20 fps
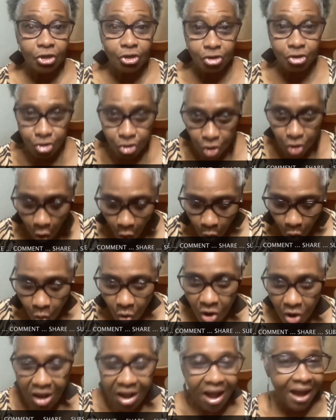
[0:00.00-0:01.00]
now
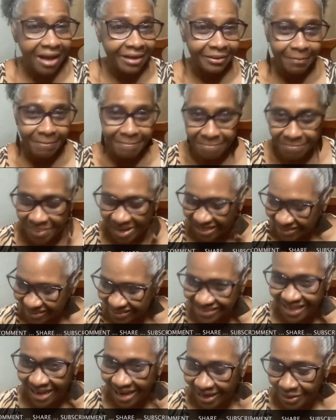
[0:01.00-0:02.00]
at the
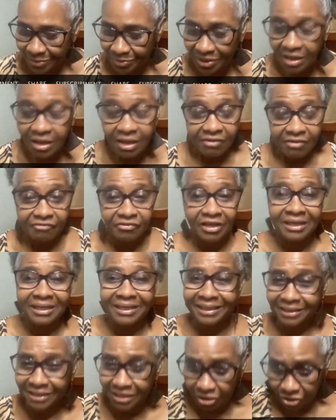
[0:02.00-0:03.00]
best time to
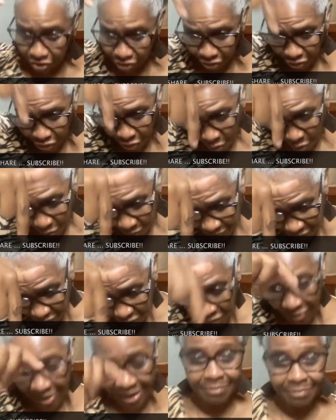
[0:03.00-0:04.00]
click the
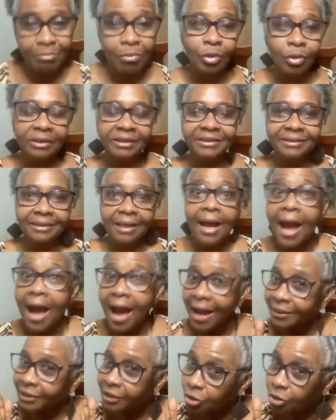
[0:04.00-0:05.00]
subscribe button
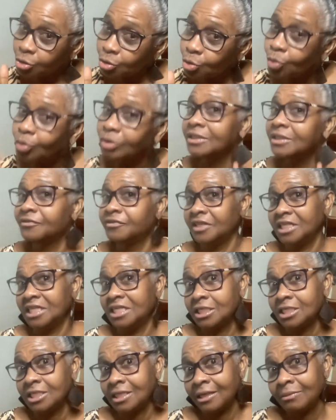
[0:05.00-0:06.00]
and the
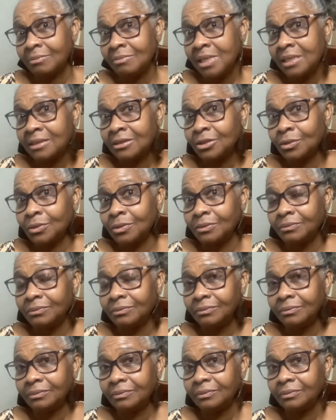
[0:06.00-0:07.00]
notification bell too,
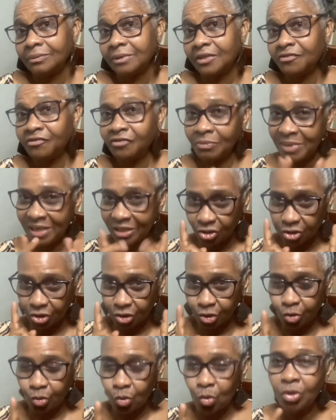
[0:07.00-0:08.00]
to make
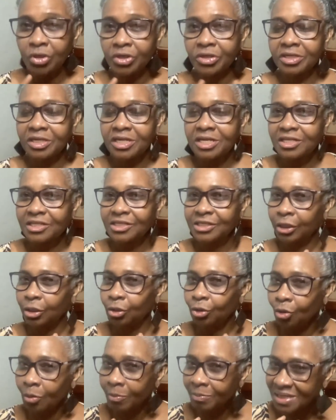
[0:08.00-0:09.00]
sure so
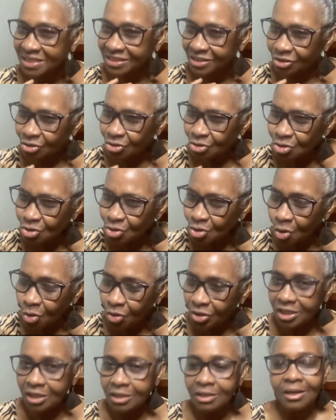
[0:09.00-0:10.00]
you don't miss
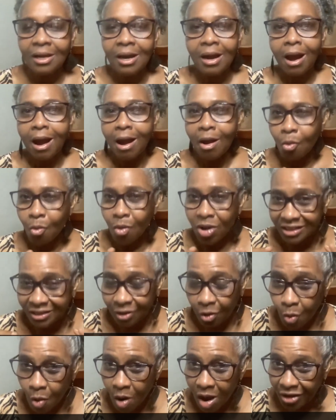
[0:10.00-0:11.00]
none of what
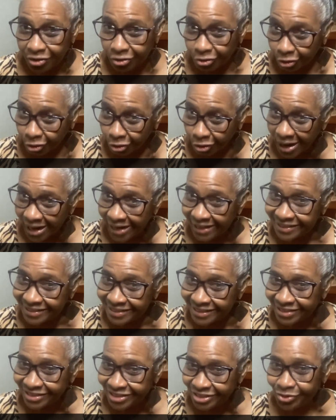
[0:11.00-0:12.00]
I go on right
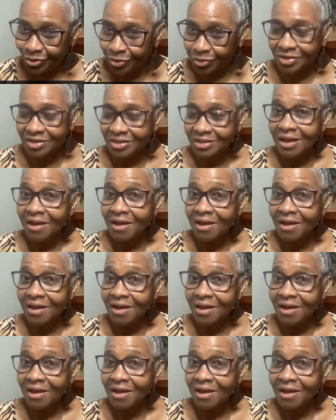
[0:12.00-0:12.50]
here. So